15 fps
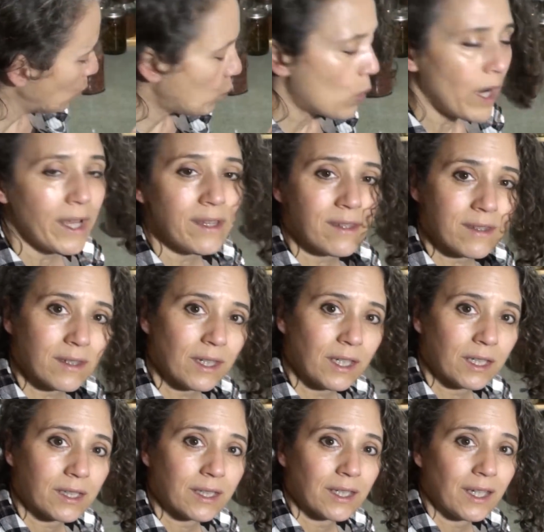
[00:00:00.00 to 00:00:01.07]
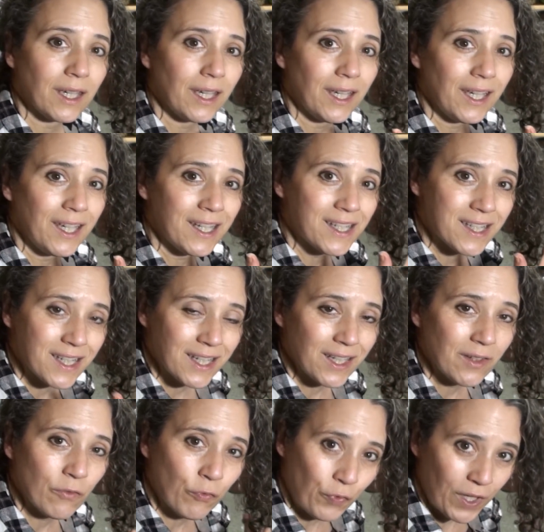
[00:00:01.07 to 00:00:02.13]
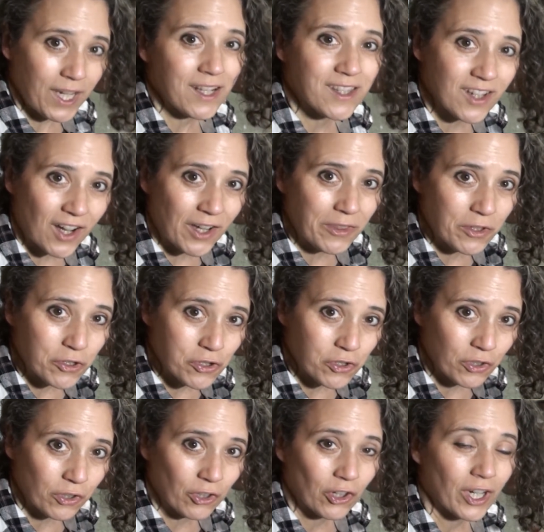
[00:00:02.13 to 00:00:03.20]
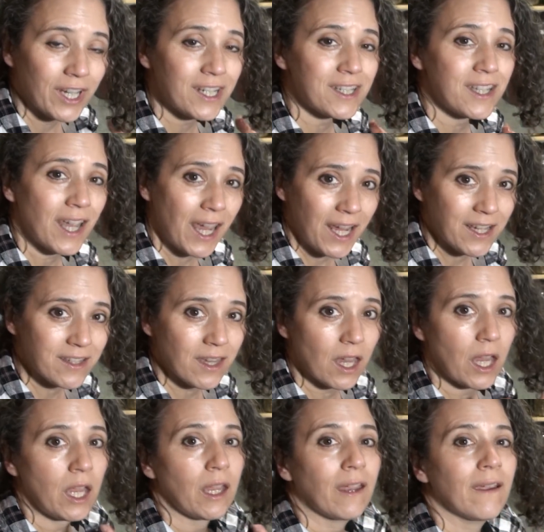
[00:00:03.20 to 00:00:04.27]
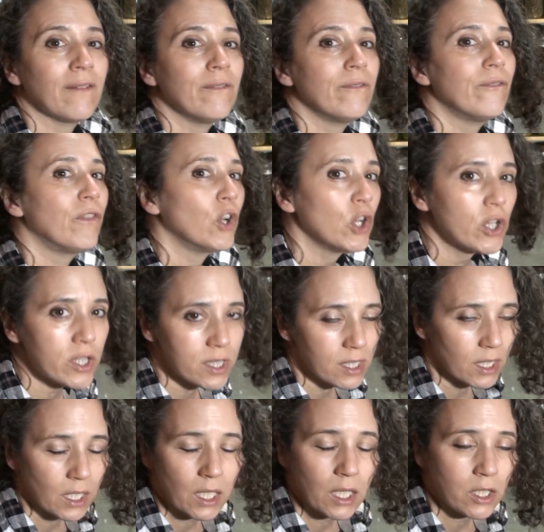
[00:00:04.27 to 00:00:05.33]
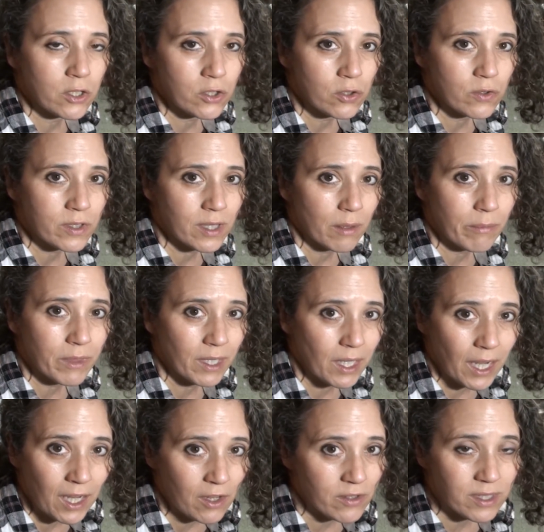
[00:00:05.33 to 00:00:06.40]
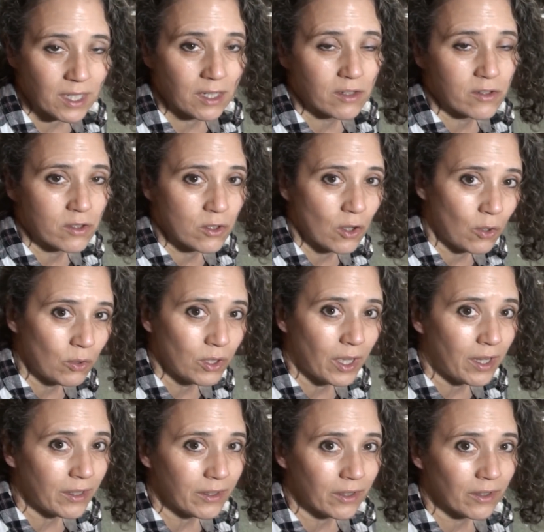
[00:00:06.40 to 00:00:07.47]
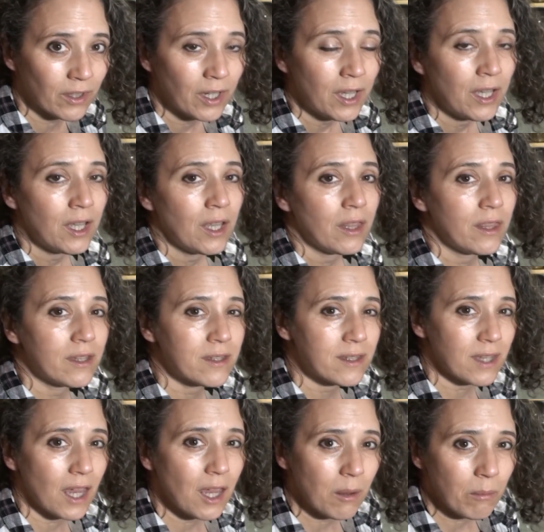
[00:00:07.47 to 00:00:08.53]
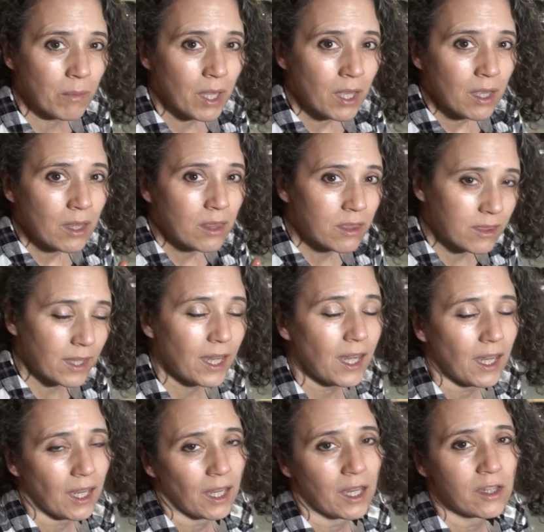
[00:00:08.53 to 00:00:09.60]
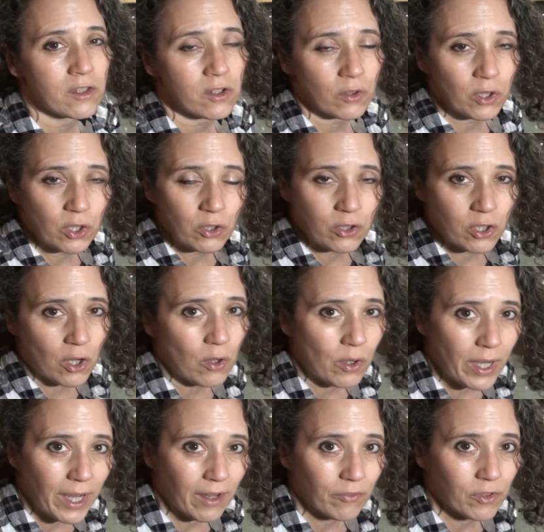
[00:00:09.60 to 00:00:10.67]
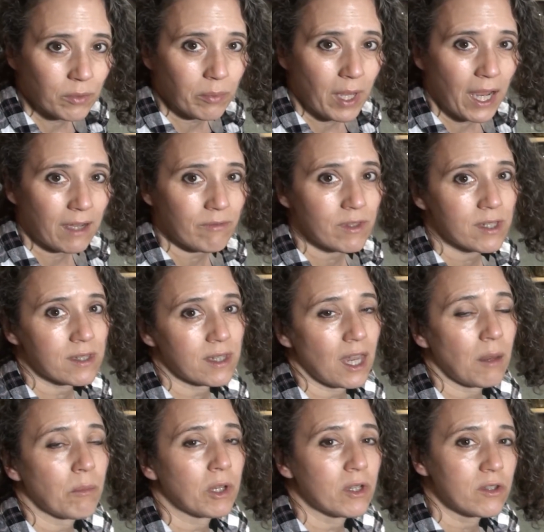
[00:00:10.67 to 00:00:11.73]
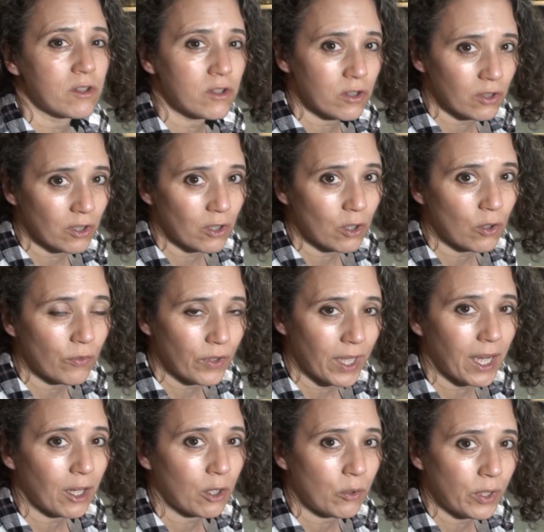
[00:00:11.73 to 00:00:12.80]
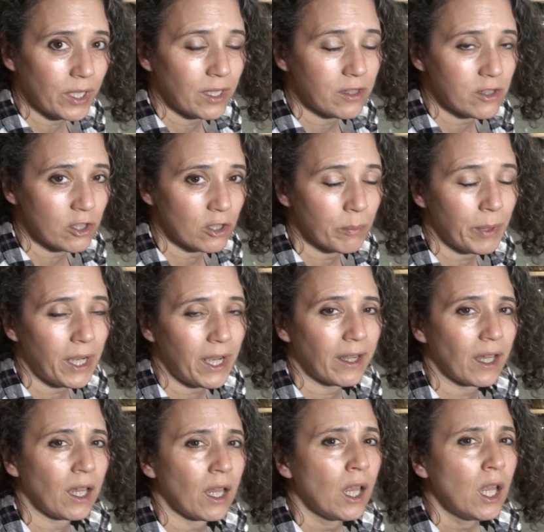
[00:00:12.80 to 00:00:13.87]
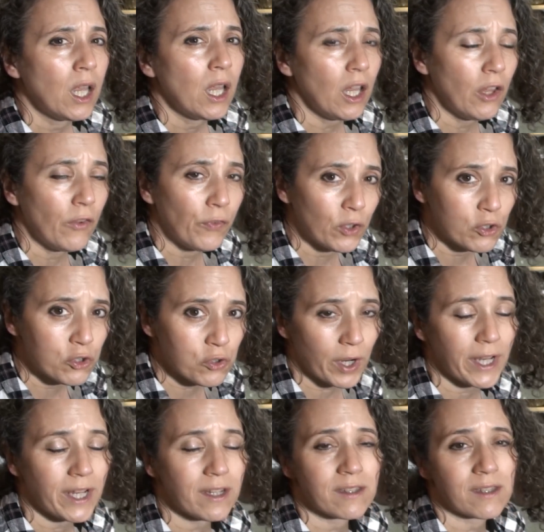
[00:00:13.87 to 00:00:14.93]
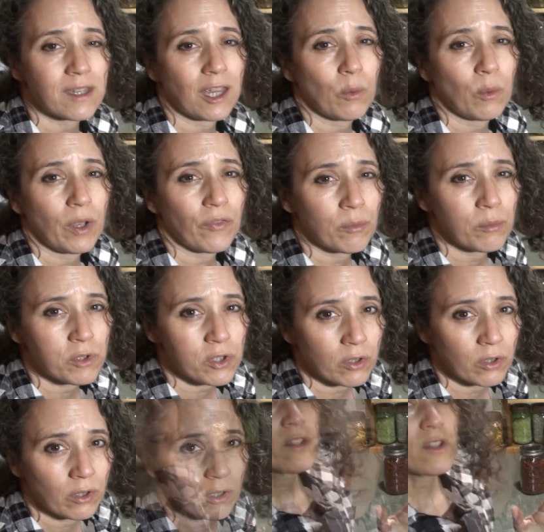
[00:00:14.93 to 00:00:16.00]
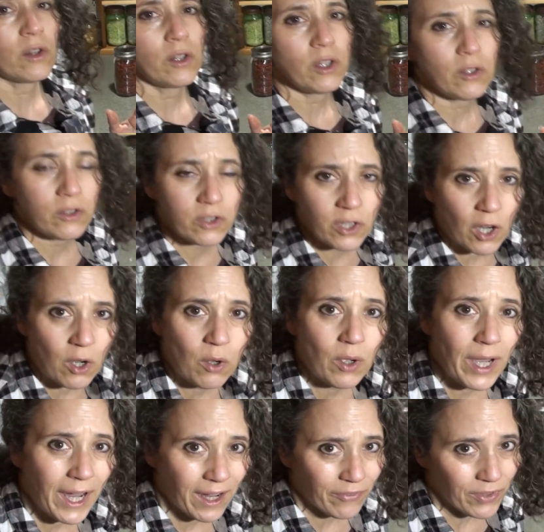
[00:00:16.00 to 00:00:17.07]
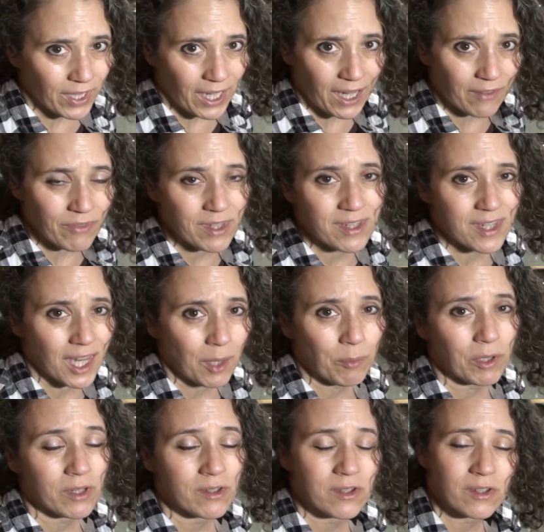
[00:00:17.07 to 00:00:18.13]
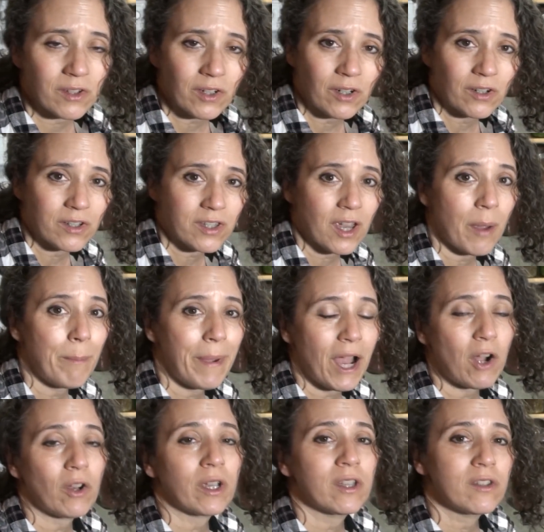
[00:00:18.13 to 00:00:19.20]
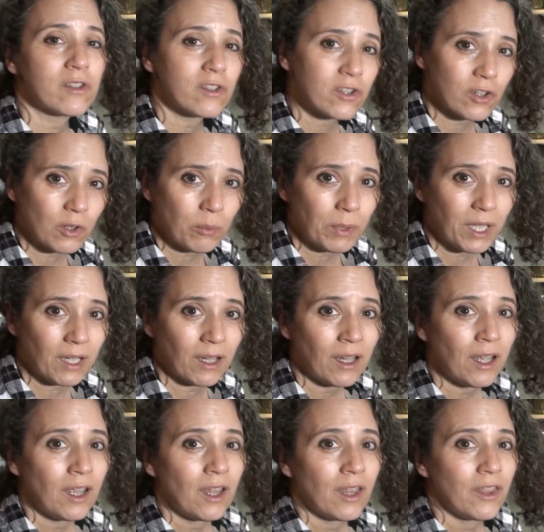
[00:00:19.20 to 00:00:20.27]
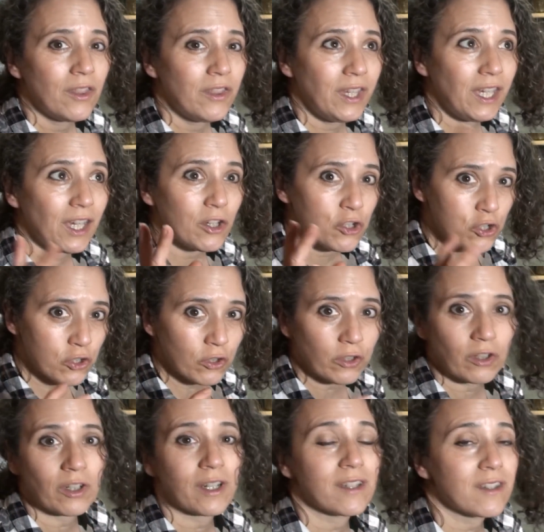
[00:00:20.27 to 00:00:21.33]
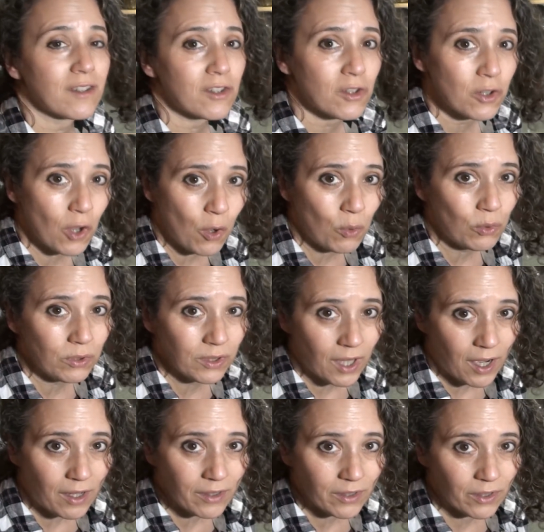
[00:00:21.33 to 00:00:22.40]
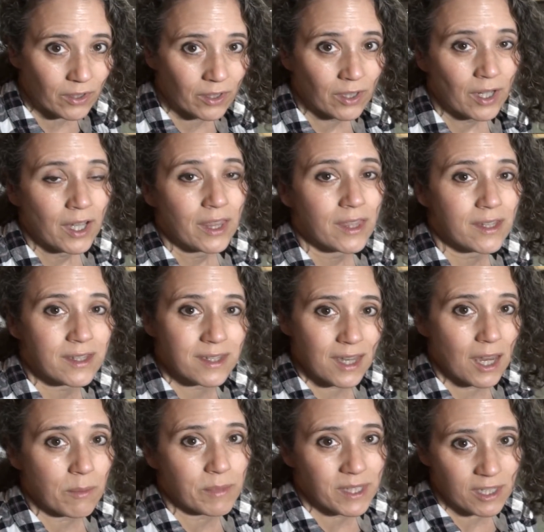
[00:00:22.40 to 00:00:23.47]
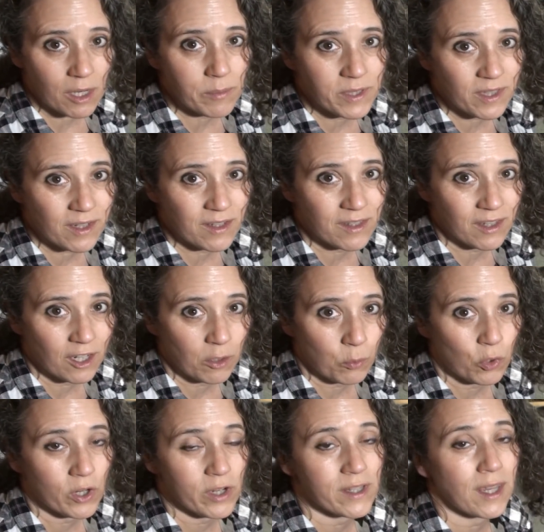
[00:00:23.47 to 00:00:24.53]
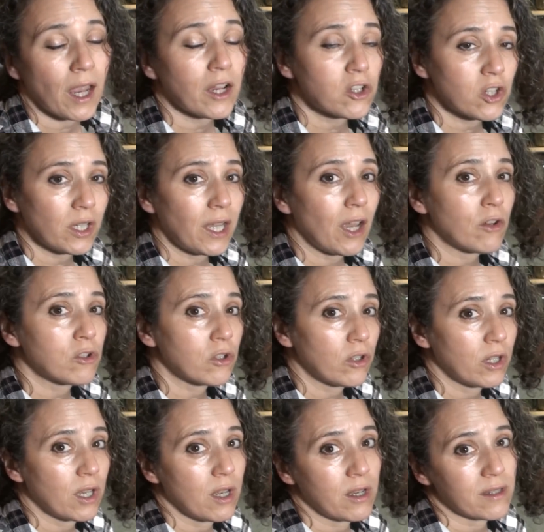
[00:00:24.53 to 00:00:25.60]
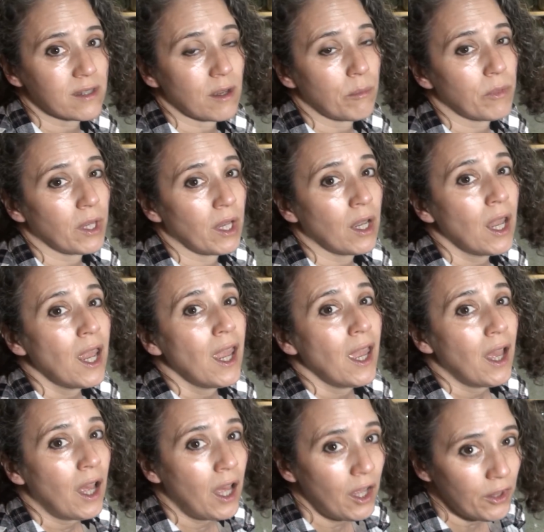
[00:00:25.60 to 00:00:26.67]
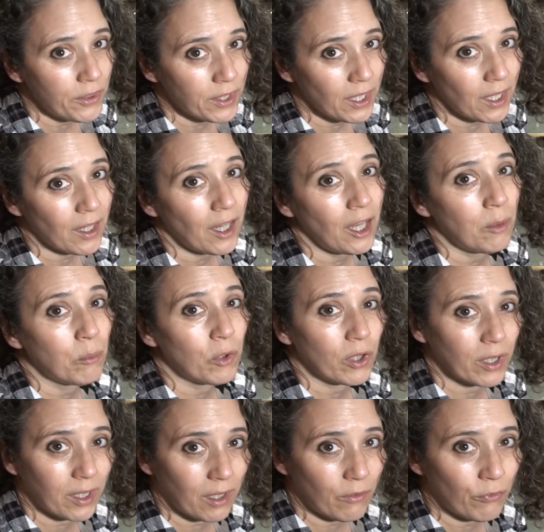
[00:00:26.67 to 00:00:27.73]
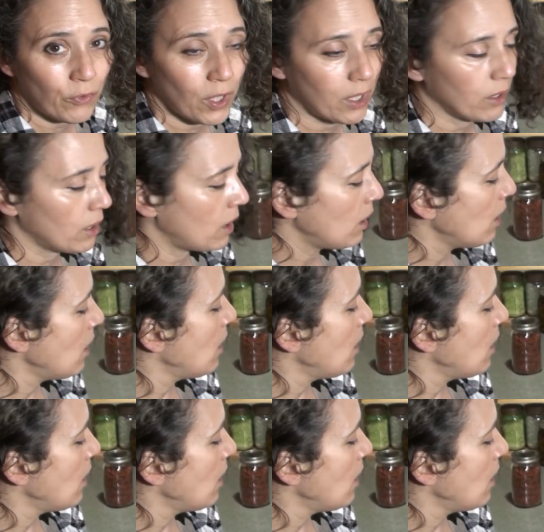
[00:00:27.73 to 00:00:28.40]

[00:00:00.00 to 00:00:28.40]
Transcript: Once it it feeds on the sugar, it takes it and converts it into something else. It is no longer the same thing. And so you don't have to have the same concern over that going into your body if you're trying to stay away from sugar. So you don't have to have the same concerns about consuming the sugar because it's no longer the same substance anymore. It's actually now turned into something healthy and more gut friendly.